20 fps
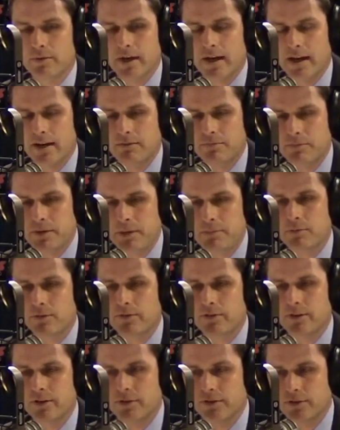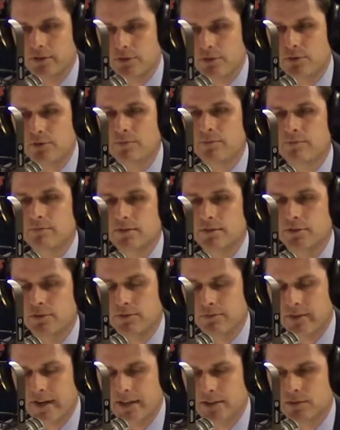We got to have people that are new,
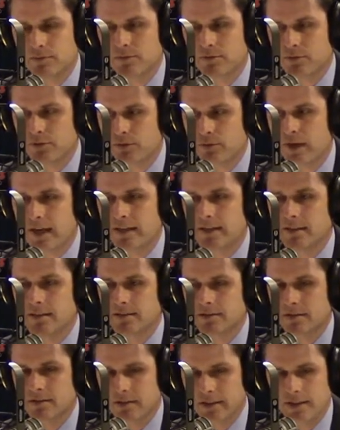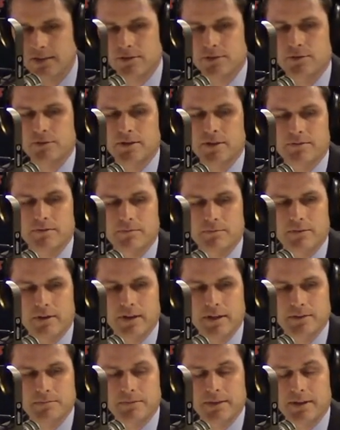new faces with new ideas to lead us to a different
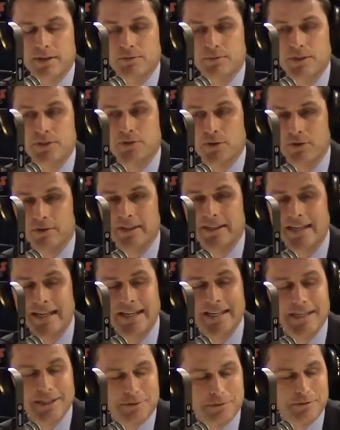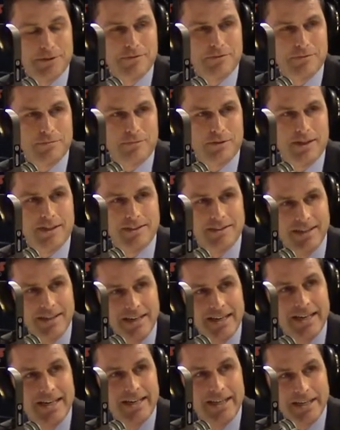place because we certainly need to get to a different place
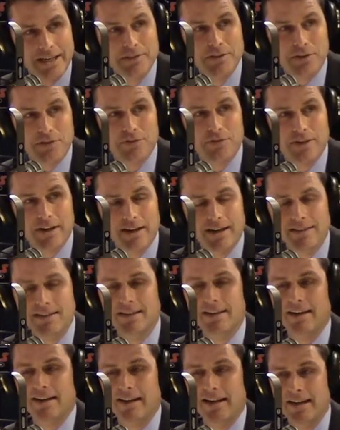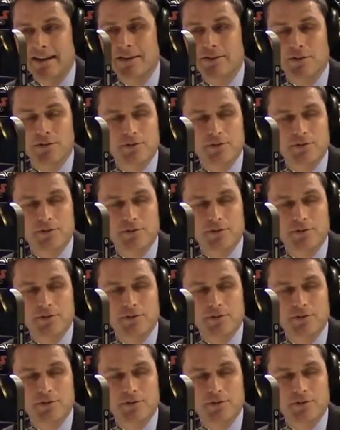in this state and in this